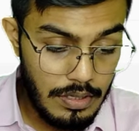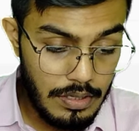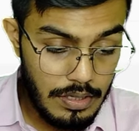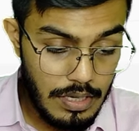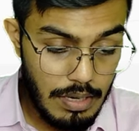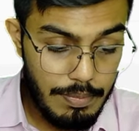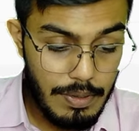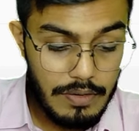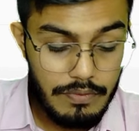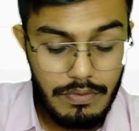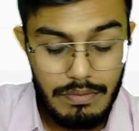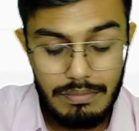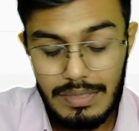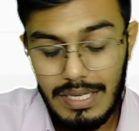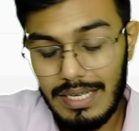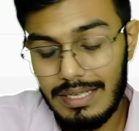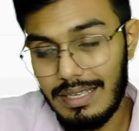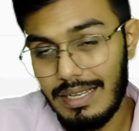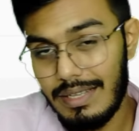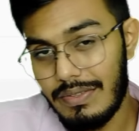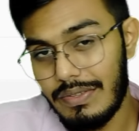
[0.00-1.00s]
Apart from
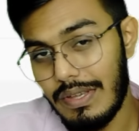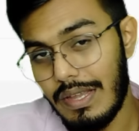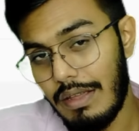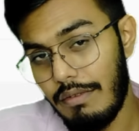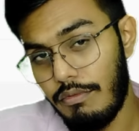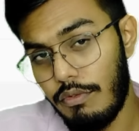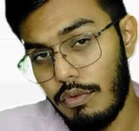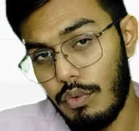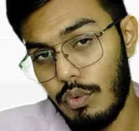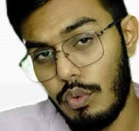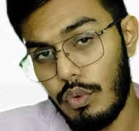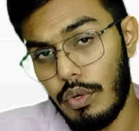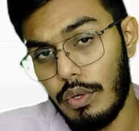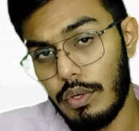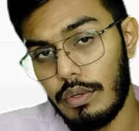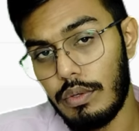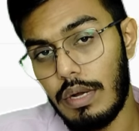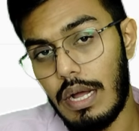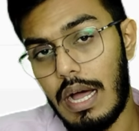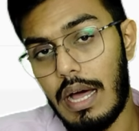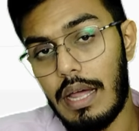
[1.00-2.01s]
that, let's say if you
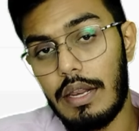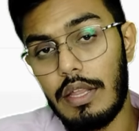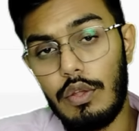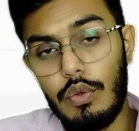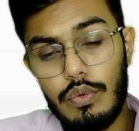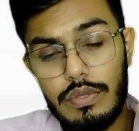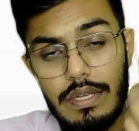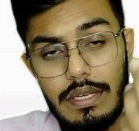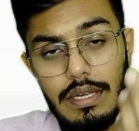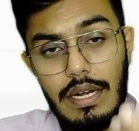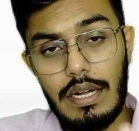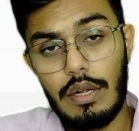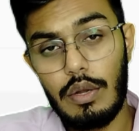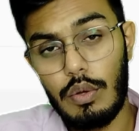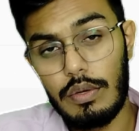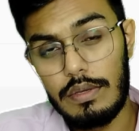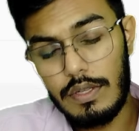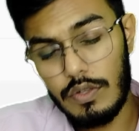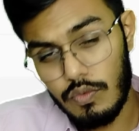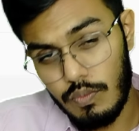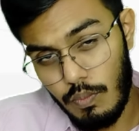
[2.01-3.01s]
are using it
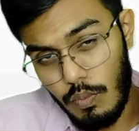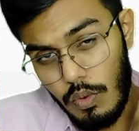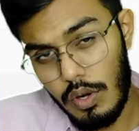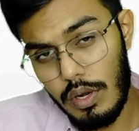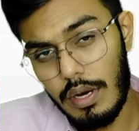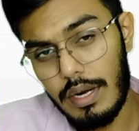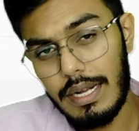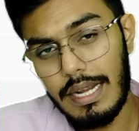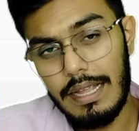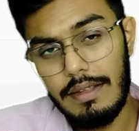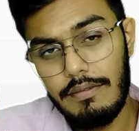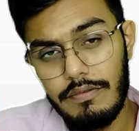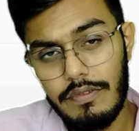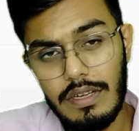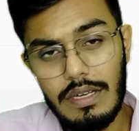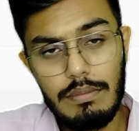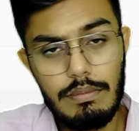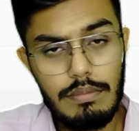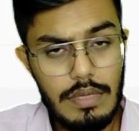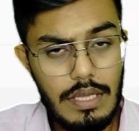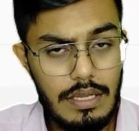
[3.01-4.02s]
on a smaller time frame,